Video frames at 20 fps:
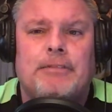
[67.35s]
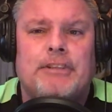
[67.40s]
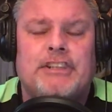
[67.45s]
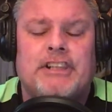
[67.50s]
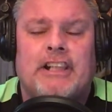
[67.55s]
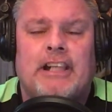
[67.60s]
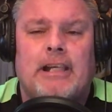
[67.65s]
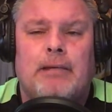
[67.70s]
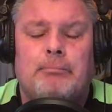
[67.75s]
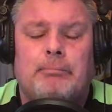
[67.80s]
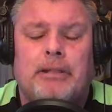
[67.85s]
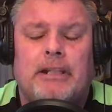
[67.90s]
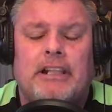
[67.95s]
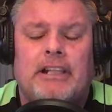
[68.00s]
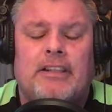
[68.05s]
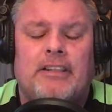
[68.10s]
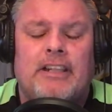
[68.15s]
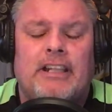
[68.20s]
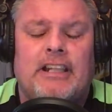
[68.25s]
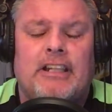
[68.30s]
It means he can't
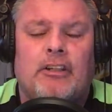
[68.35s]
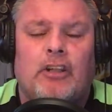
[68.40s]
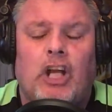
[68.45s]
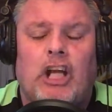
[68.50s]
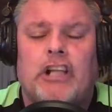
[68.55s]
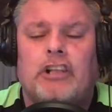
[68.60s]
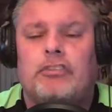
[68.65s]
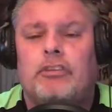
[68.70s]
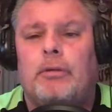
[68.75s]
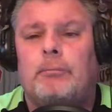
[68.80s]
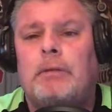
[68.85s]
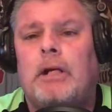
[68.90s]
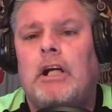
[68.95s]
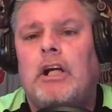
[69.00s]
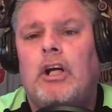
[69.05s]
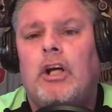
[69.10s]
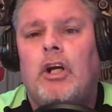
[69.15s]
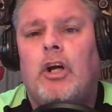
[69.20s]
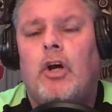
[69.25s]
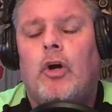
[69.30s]
be in the locker room
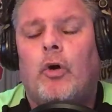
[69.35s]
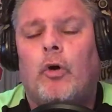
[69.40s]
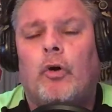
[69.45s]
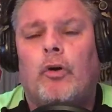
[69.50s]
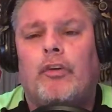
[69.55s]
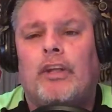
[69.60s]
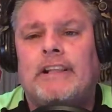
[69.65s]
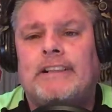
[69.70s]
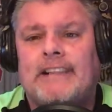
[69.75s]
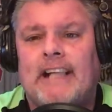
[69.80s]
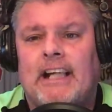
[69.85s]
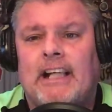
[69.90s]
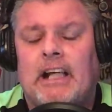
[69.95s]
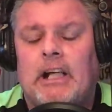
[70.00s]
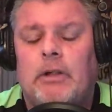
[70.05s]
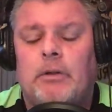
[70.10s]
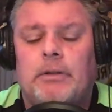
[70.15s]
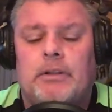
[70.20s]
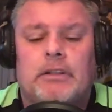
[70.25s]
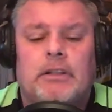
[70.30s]
or the
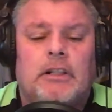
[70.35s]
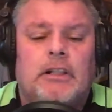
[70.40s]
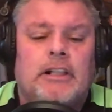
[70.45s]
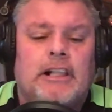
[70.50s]
dugout.